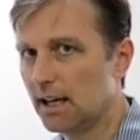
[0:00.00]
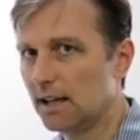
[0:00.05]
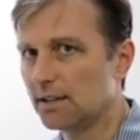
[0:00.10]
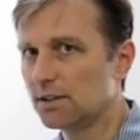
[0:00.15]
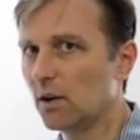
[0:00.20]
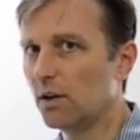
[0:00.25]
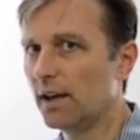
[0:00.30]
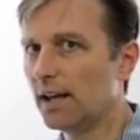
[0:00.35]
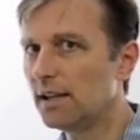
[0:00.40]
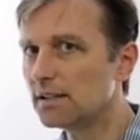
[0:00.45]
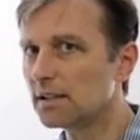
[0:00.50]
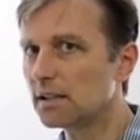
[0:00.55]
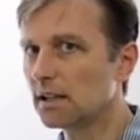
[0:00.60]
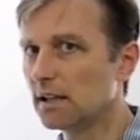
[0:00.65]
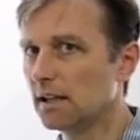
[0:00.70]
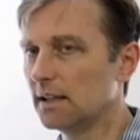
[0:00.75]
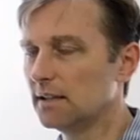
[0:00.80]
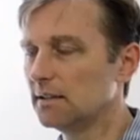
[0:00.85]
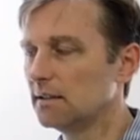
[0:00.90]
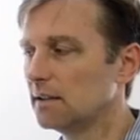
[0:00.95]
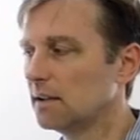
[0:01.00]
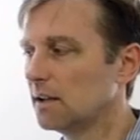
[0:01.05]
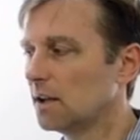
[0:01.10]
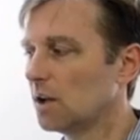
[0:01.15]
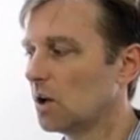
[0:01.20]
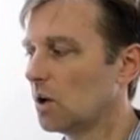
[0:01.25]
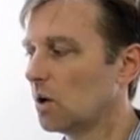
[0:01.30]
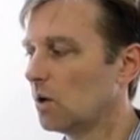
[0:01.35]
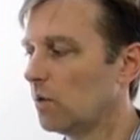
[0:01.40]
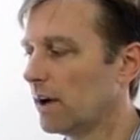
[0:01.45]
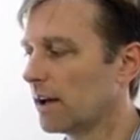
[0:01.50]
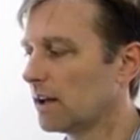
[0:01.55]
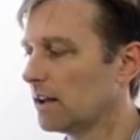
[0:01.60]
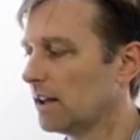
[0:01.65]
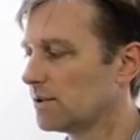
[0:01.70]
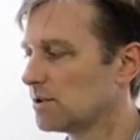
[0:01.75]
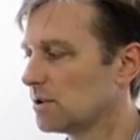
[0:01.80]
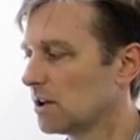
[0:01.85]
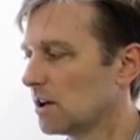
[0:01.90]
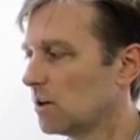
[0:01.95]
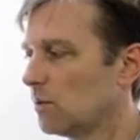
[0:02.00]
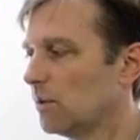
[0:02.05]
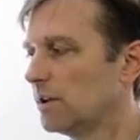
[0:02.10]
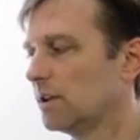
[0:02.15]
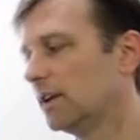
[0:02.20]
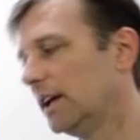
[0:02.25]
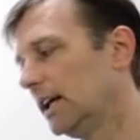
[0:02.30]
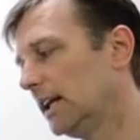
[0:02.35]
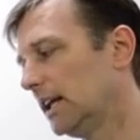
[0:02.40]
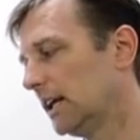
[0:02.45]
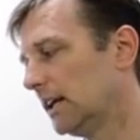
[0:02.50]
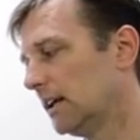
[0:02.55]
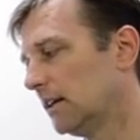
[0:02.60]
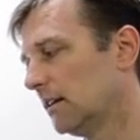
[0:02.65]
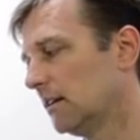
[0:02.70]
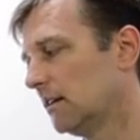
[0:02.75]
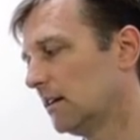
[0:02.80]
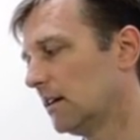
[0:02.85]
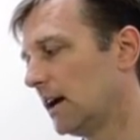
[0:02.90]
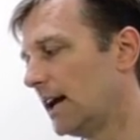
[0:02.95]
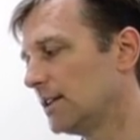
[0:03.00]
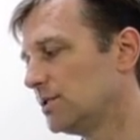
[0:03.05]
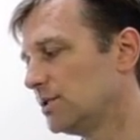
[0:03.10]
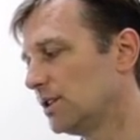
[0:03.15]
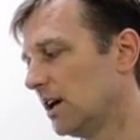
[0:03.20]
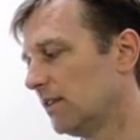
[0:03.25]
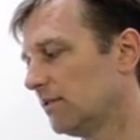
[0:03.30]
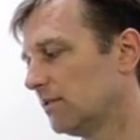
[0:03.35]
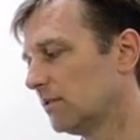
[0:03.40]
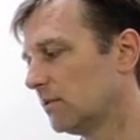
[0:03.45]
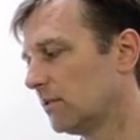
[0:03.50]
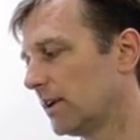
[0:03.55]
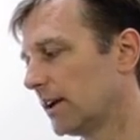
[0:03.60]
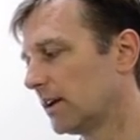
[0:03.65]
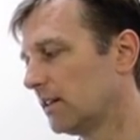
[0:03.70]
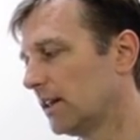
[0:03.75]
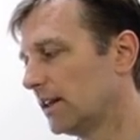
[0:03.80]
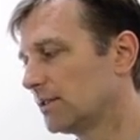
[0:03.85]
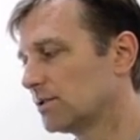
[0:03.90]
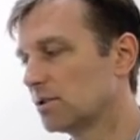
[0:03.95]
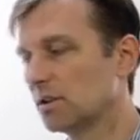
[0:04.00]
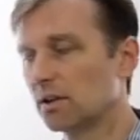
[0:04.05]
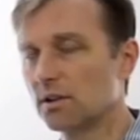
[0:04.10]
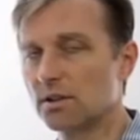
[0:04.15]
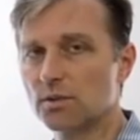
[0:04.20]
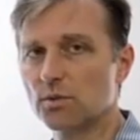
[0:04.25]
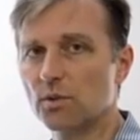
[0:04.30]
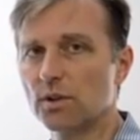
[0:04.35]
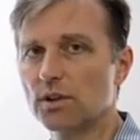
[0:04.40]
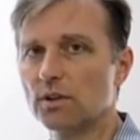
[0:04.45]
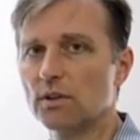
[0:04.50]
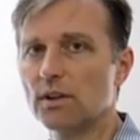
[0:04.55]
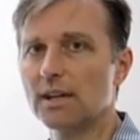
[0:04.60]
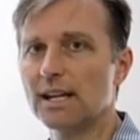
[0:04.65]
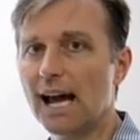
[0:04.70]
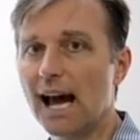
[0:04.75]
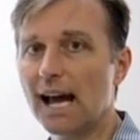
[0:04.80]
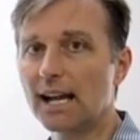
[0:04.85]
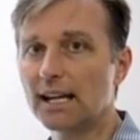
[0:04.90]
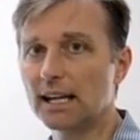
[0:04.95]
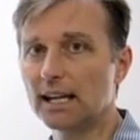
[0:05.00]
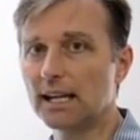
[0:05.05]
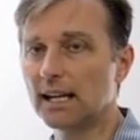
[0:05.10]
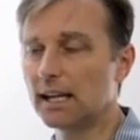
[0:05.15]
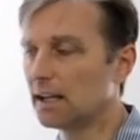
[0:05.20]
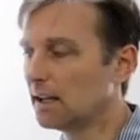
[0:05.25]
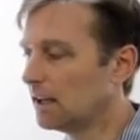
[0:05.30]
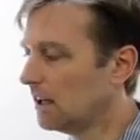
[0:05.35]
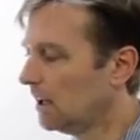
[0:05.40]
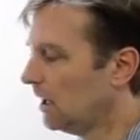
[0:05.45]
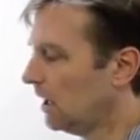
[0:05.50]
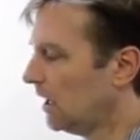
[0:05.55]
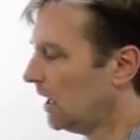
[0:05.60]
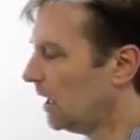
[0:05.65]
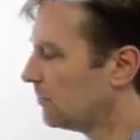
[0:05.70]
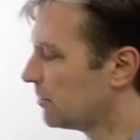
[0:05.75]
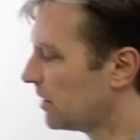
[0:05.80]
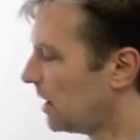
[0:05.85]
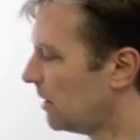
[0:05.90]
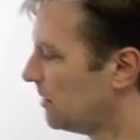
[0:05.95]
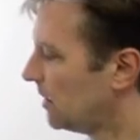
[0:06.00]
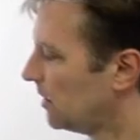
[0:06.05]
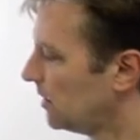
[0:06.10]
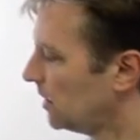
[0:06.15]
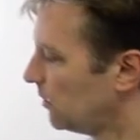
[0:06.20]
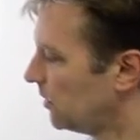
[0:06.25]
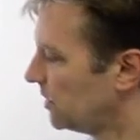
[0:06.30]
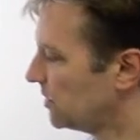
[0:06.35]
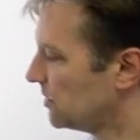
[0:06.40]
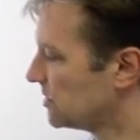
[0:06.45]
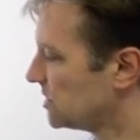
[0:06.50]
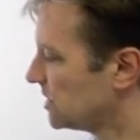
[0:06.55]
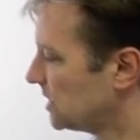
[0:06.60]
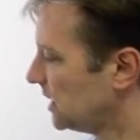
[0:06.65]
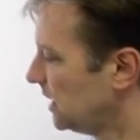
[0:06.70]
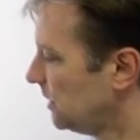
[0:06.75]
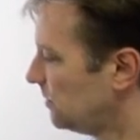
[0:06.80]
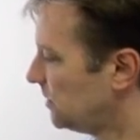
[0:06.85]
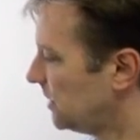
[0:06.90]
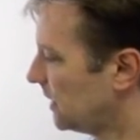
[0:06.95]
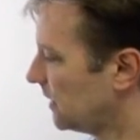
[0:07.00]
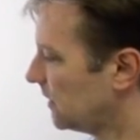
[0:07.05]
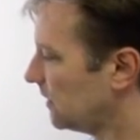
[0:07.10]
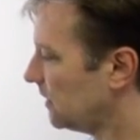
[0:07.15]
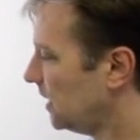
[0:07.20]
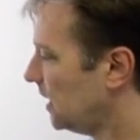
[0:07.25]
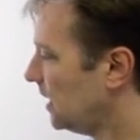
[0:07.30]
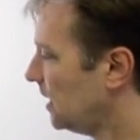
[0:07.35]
So insulin regulates sugar when you're eating. IGF regulates sugars when you're not eating, and primarily when you're sleeping.